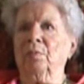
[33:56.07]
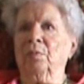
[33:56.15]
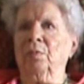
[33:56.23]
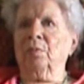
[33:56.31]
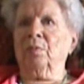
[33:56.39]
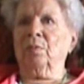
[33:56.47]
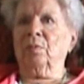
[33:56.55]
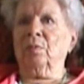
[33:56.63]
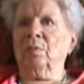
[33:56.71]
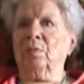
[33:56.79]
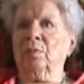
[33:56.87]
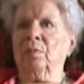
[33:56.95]
Uh, so
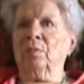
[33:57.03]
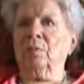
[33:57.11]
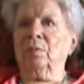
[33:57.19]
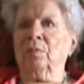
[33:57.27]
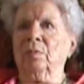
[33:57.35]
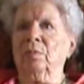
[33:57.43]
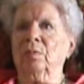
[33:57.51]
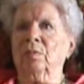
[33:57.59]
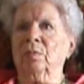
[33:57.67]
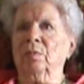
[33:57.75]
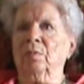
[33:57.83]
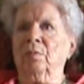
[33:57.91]
you've been here
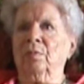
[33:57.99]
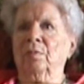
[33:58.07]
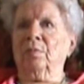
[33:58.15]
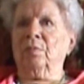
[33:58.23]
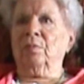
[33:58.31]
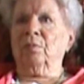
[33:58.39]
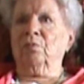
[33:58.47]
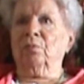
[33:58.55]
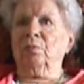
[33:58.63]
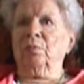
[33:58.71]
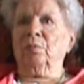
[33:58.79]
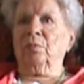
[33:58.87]
since
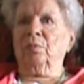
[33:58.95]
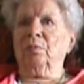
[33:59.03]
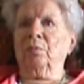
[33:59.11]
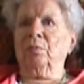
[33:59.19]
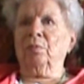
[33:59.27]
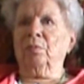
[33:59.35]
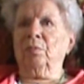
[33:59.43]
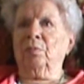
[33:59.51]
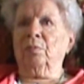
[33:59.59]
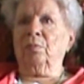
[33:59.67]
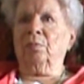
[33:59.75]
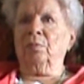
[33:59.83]
1971. Mm
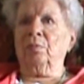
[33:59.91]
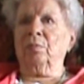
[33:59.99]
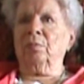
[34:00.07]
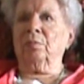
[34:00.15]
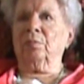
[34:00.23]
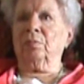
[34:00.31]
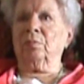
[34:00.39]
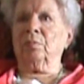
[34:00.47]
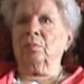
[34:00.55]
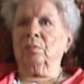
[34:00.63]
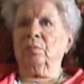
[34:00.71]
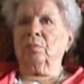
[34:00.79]
-hmm. That's a long
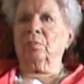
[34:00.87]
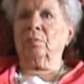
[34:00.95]
time.